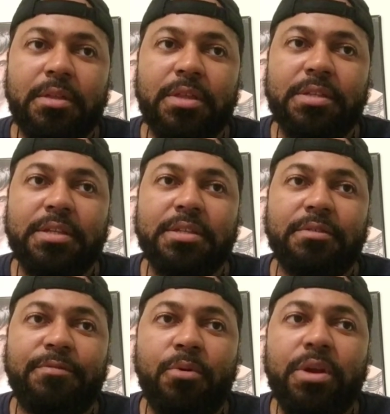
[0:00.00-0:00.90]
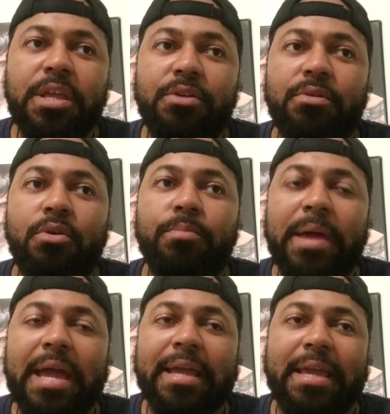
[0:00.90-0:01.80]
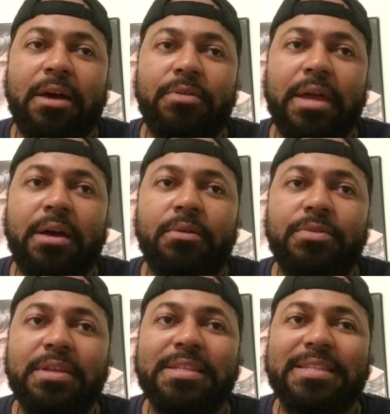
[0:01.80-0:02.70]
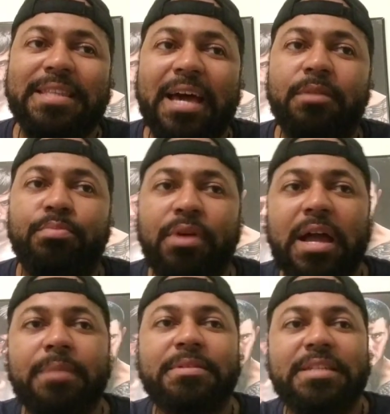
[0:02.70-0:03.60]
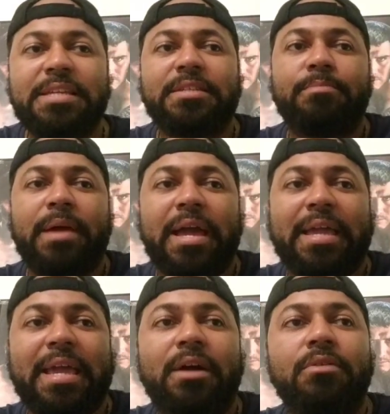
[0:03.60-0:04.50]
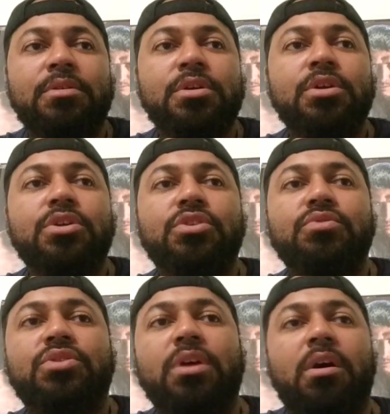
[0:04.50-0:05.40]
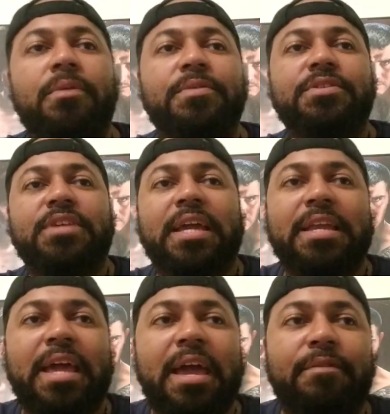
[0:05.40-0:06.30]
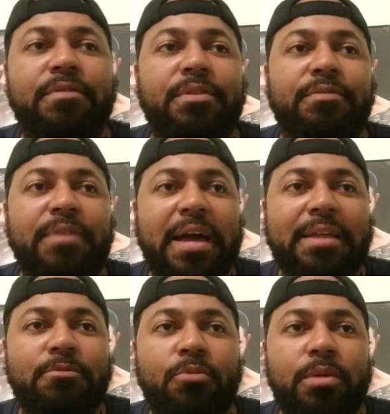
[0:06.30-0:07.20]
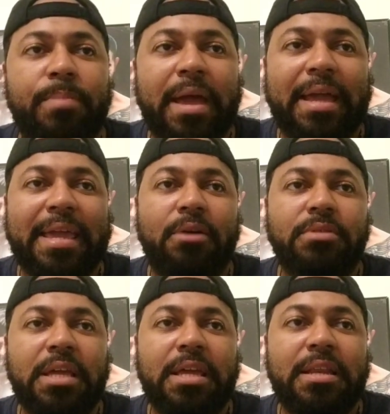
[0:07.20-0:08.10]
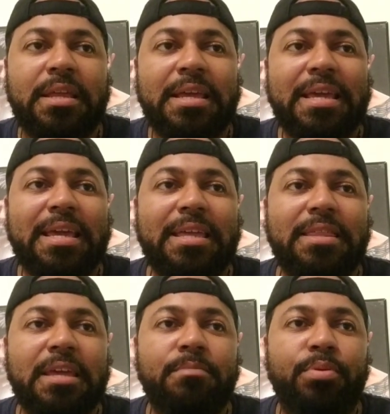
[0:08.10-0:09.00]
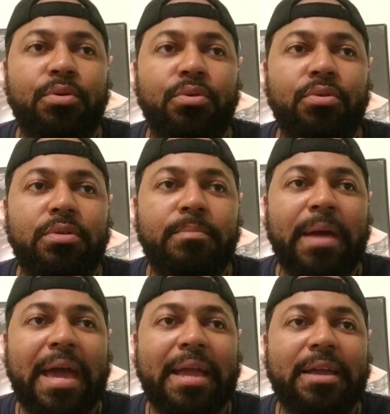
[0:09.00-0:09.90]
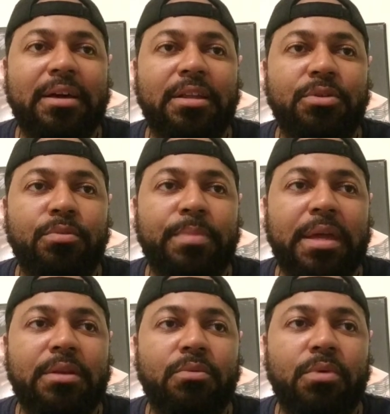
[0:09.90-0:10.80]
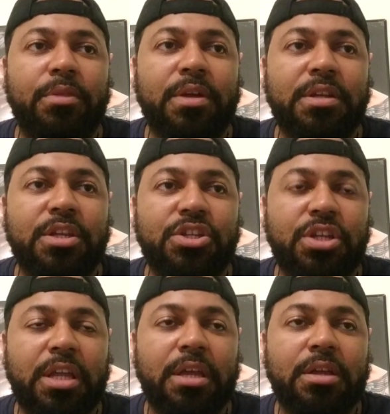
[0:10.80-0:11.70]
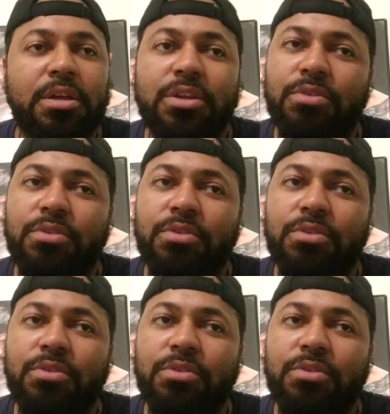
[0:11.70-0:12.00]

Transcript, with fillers: This is a 40 year old Pacquiao now. This is not a prime season Pacquiao. You saw in the second half of the fight what Pacquiao did. He then pulled back a little bit with conditioning.